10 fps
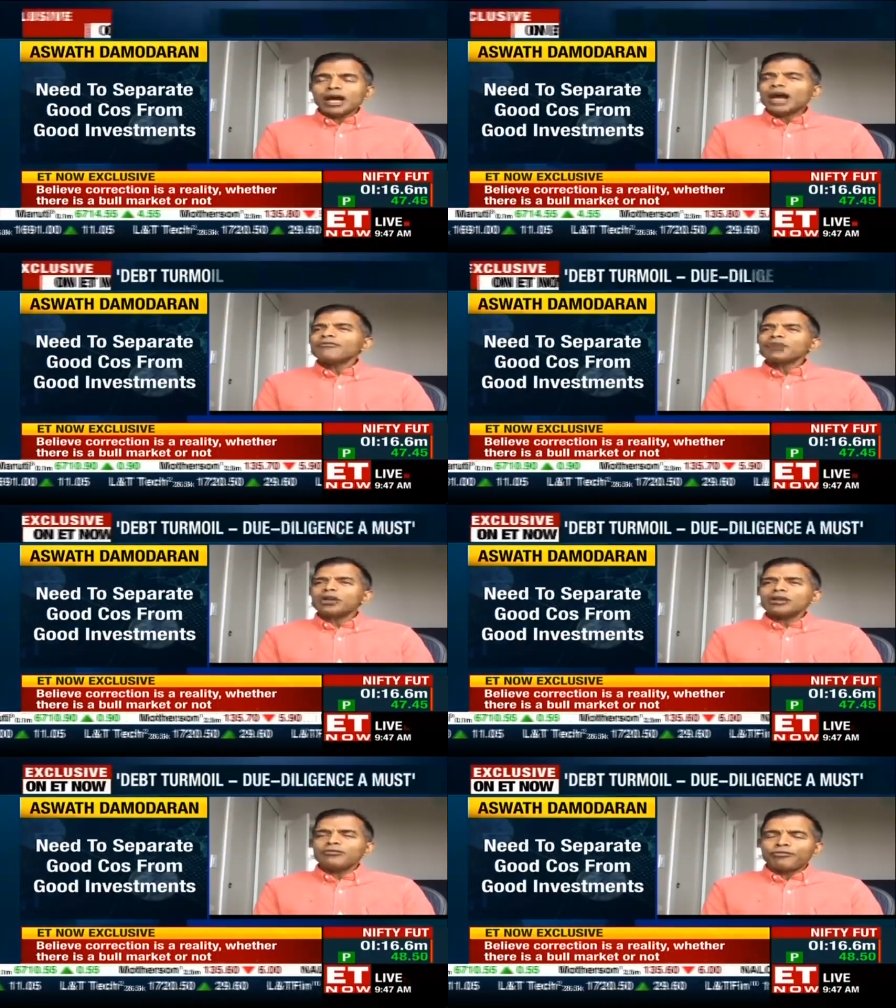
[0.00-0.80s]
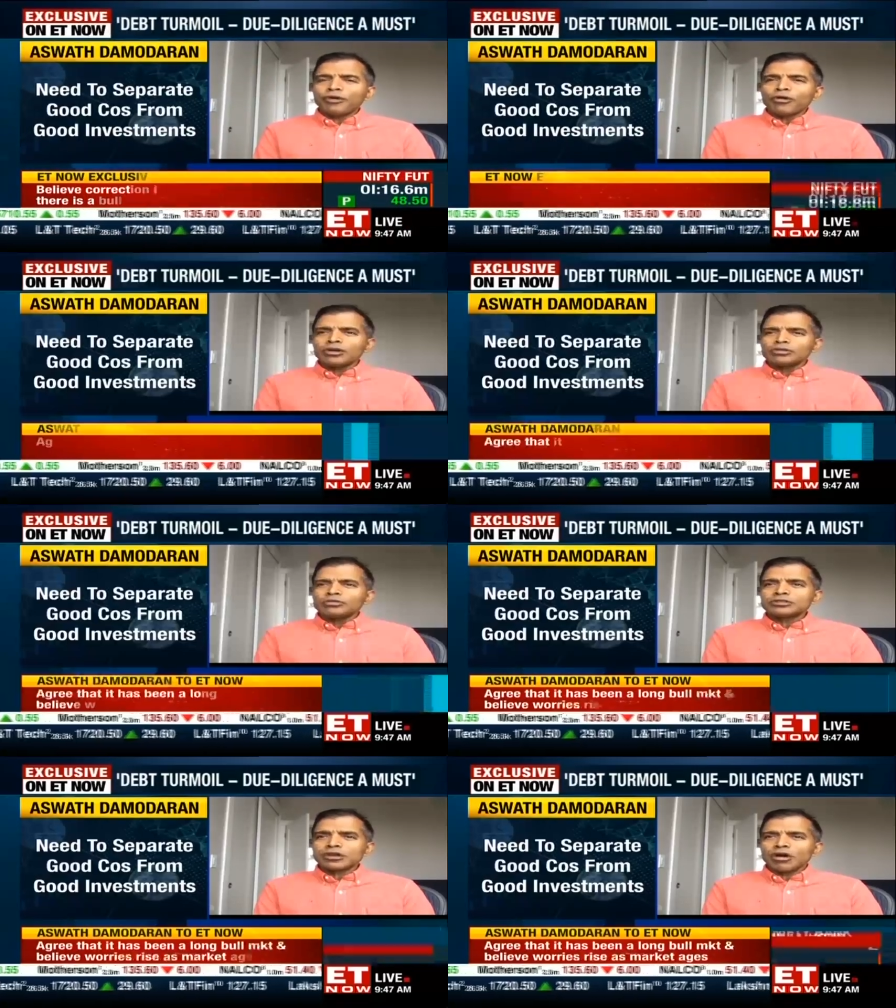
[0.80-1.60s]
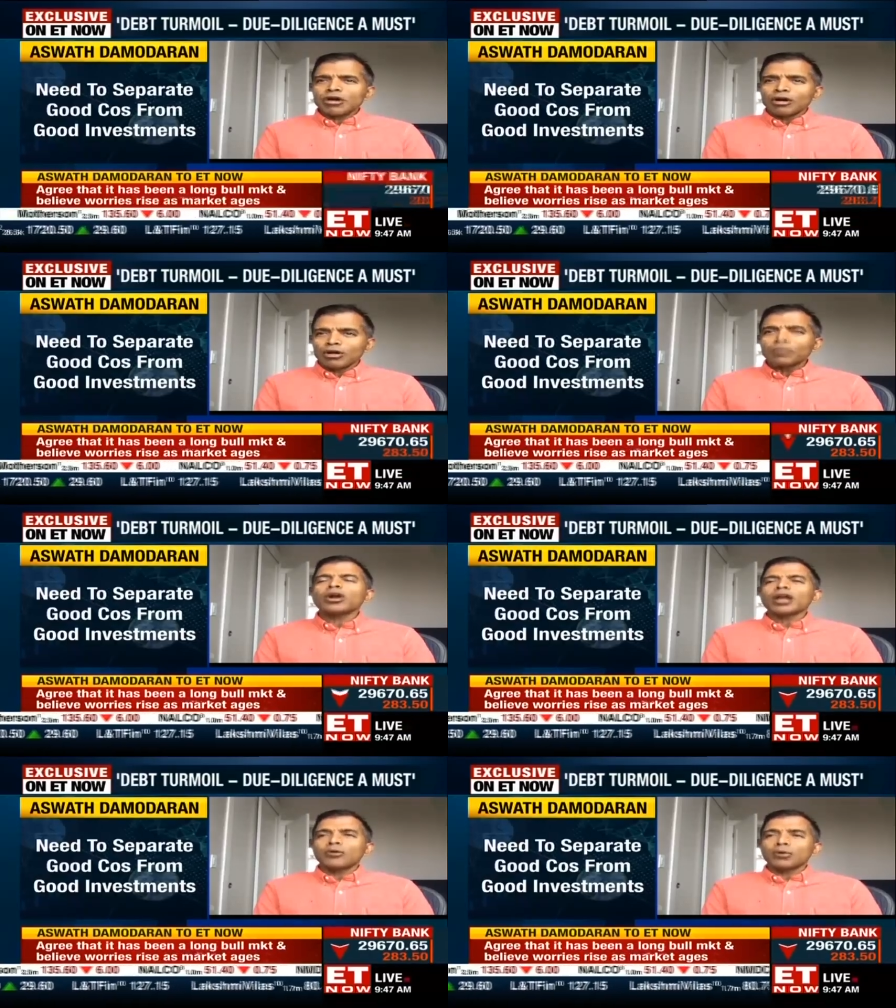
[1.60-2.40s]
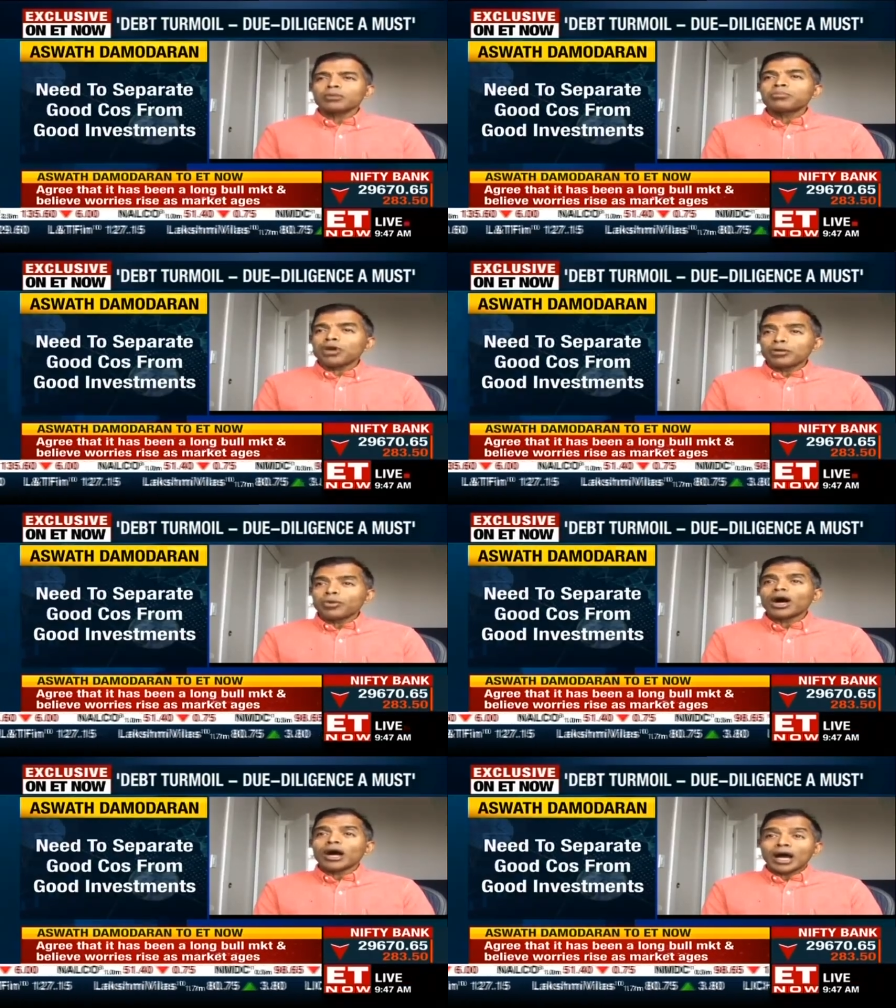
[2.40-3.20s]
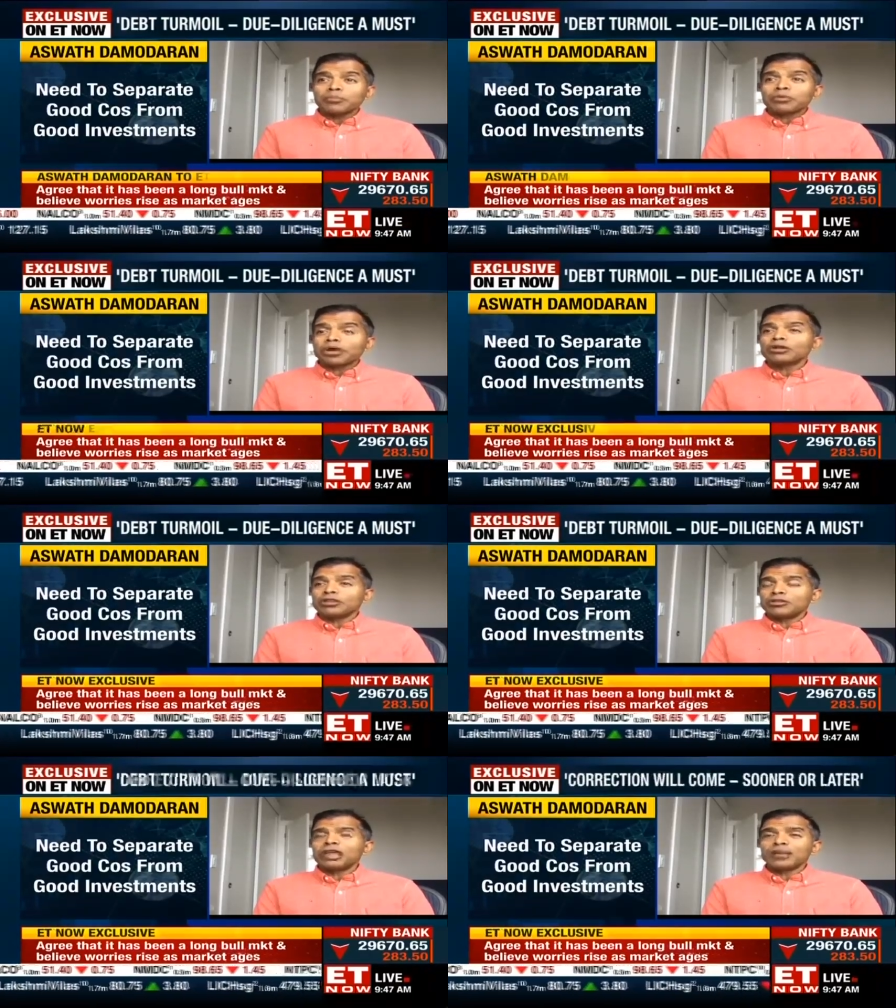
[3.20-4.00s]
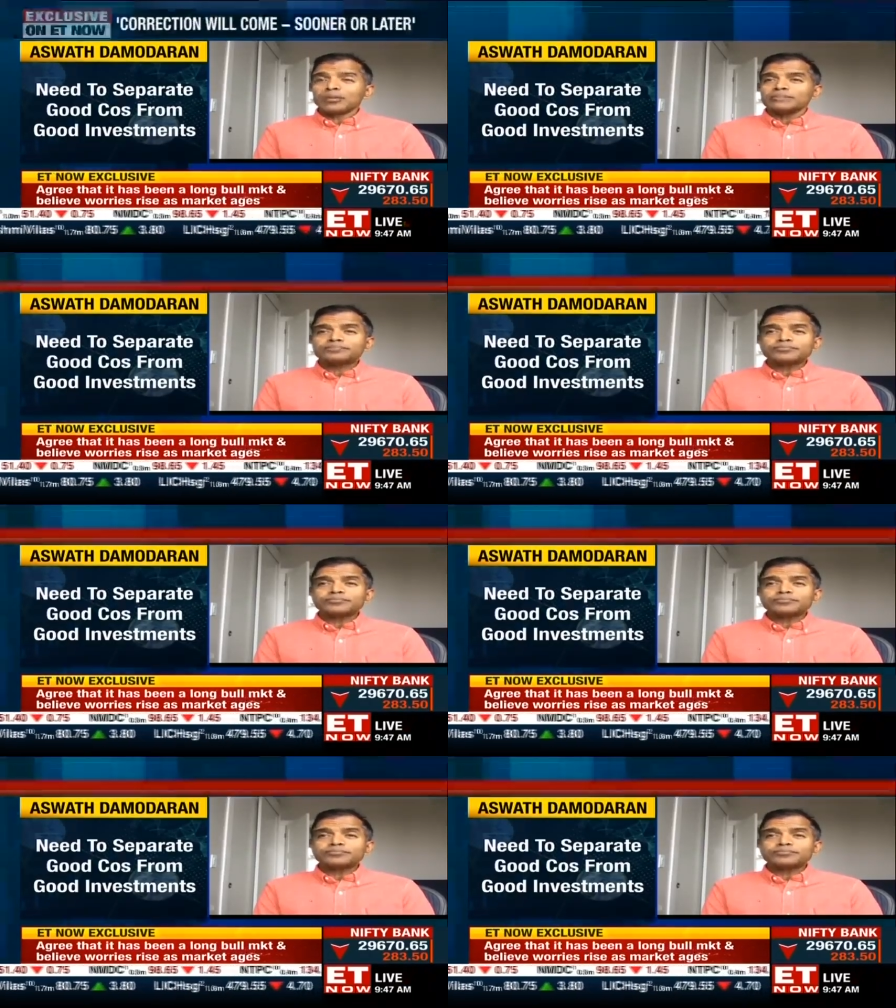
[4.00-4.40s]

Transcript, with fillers: I've got to focus on what I, what, brought, what I brought to the table.